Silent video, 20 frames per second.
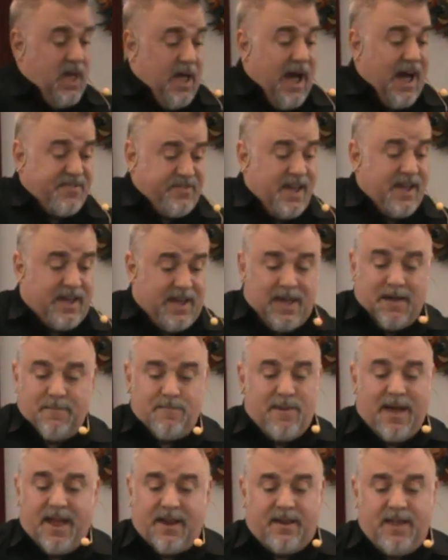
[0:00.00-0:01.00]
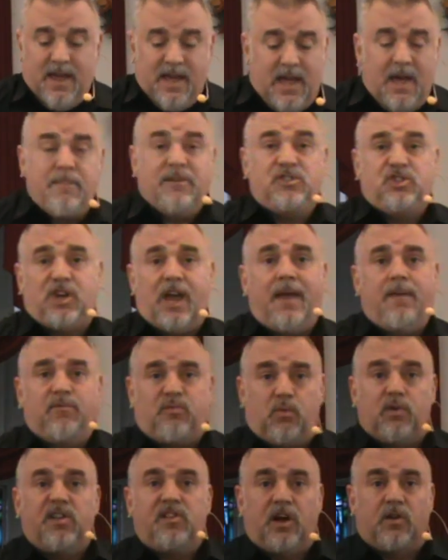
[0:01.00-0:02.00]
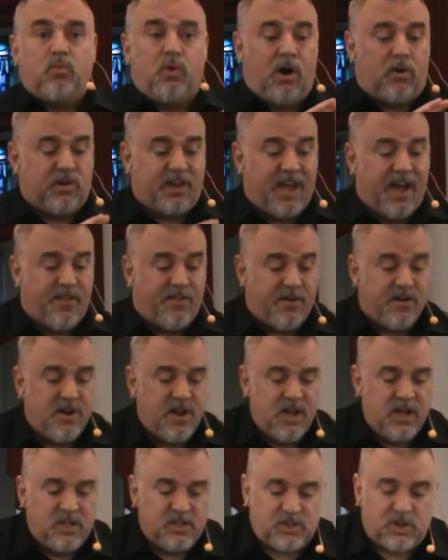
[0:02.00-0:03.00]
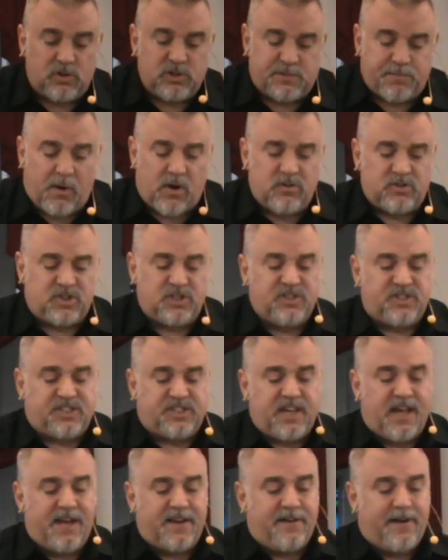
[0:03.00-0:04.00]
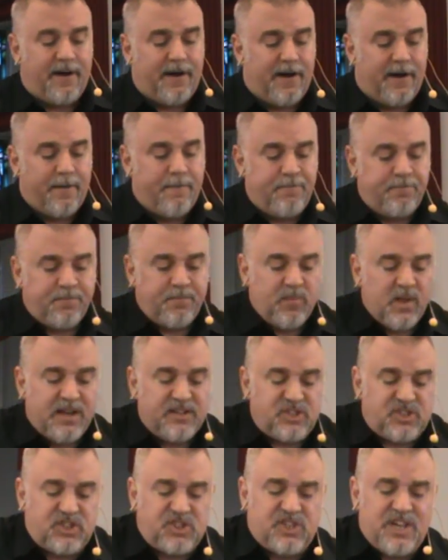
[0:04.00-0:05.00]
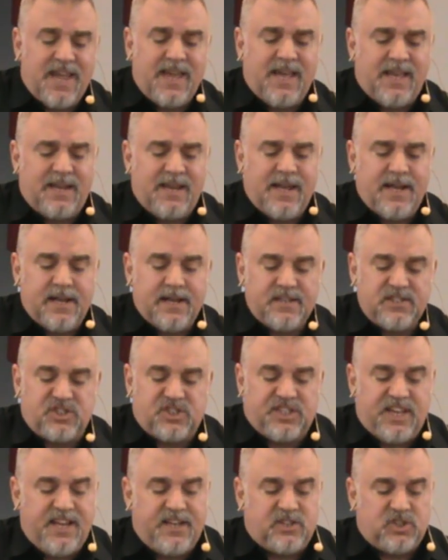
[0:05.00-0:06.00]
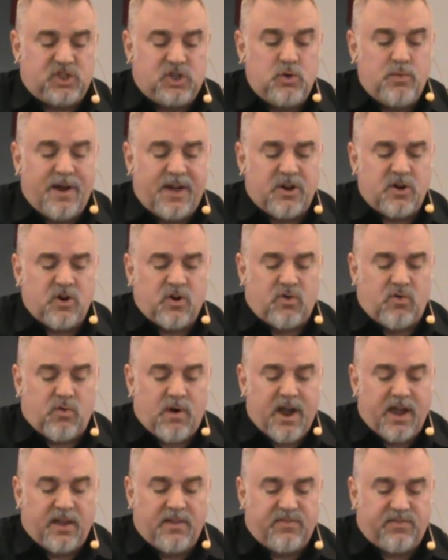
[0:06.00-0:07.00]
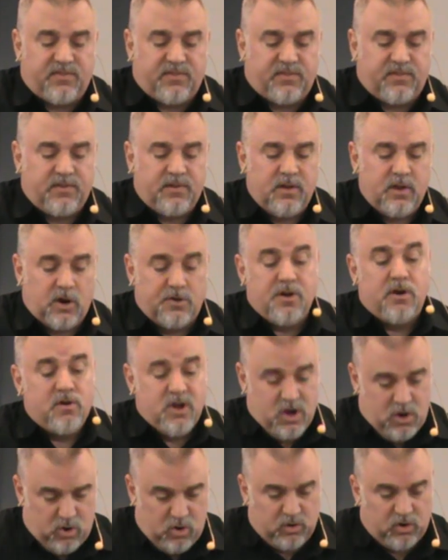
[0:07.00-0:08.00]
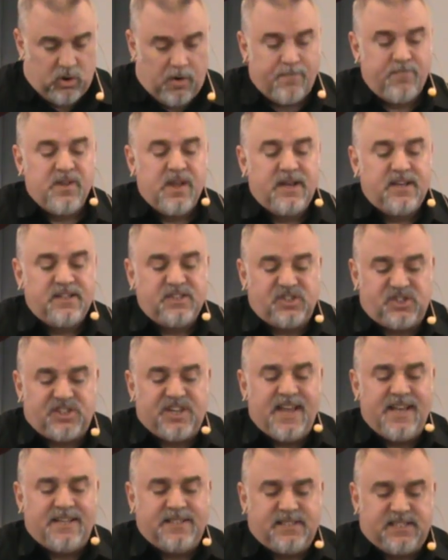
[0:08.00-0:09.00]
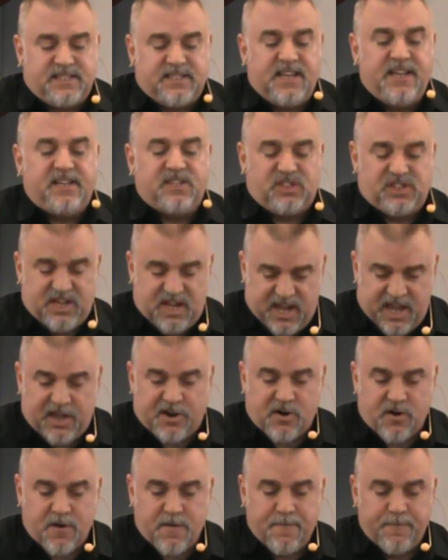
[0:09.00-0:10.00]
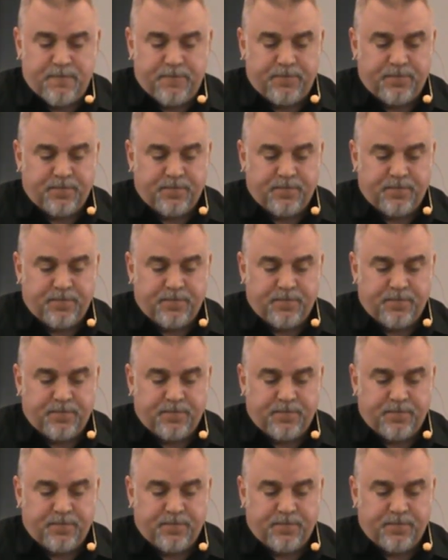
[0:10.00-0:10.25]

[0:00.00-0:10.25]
I I think man, him and James would have done well together. So Spurgeon said, uh, sin seeks to enter grace. Or no, hold on. Sin seeks to enter.